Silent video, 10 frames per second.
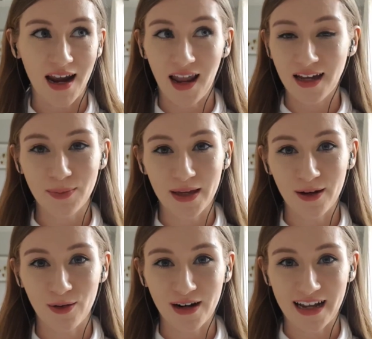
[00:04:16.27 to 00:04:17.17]
I like
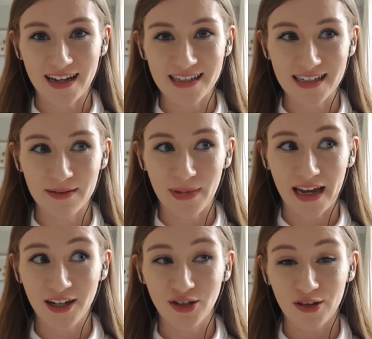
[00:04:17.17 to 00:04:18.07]
being organised and
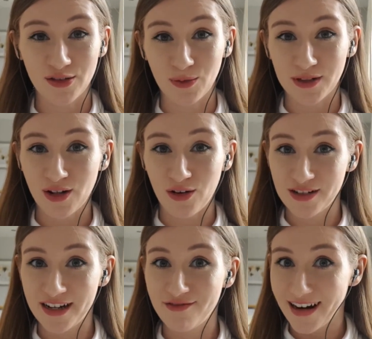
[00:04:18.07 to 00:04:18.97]
making sure there's always
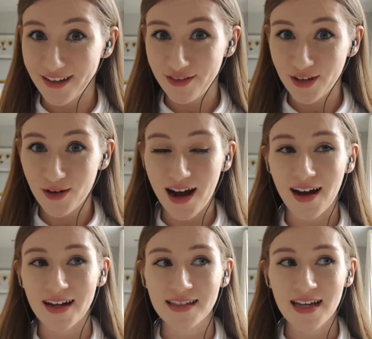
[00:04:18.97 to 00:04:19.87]
content ready for you
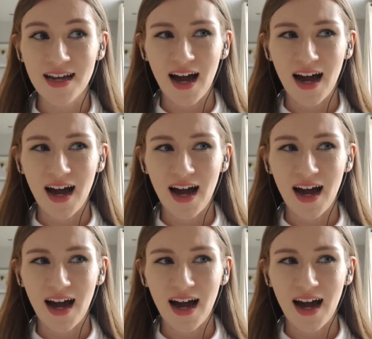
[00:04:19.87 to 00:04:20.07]
guys.